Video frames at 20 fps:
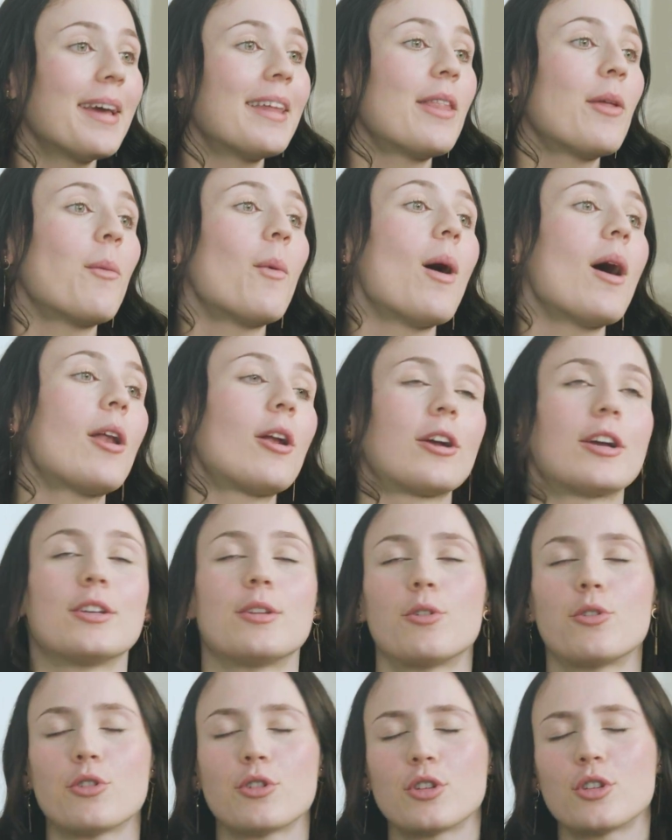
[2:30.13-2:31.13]
in the water because
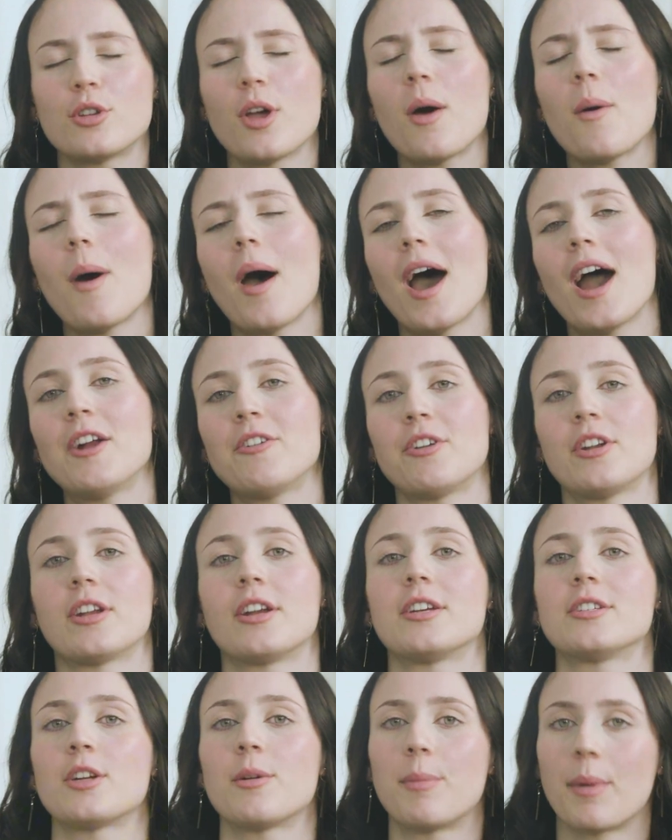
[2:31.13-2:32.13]
you're just so hydrated
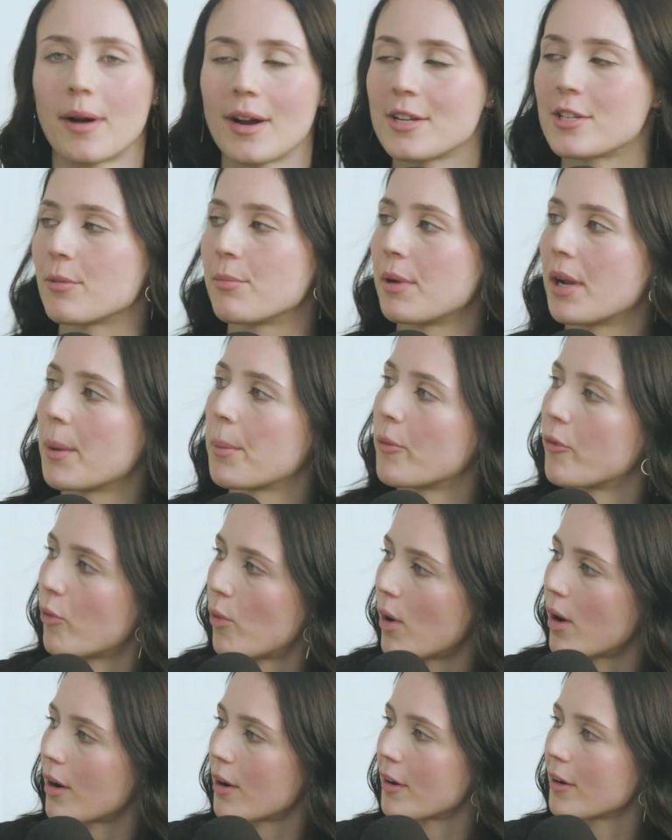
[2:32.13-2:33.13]
because our bodies are made up of
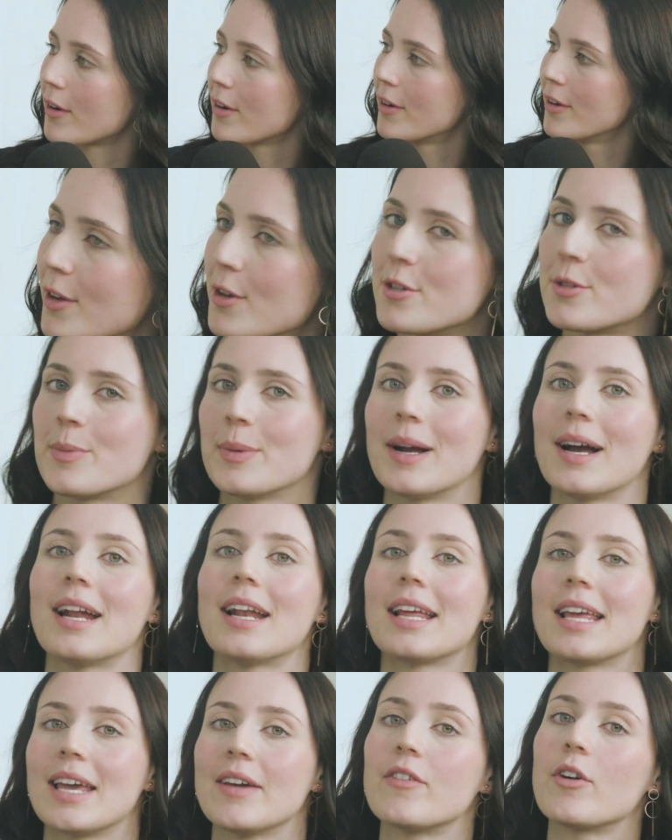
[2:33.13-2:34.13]
water. So we got
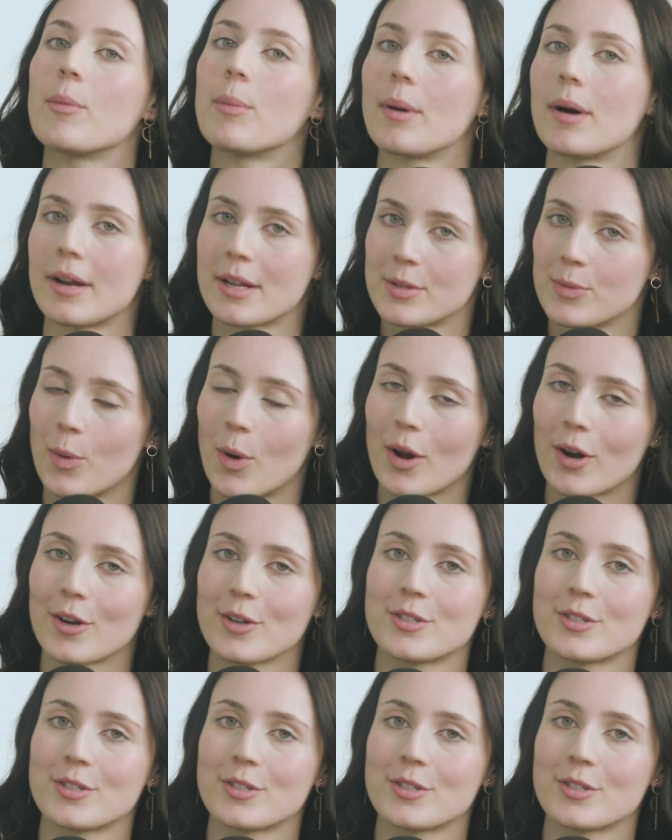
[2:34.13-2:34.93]
to give our bodies water.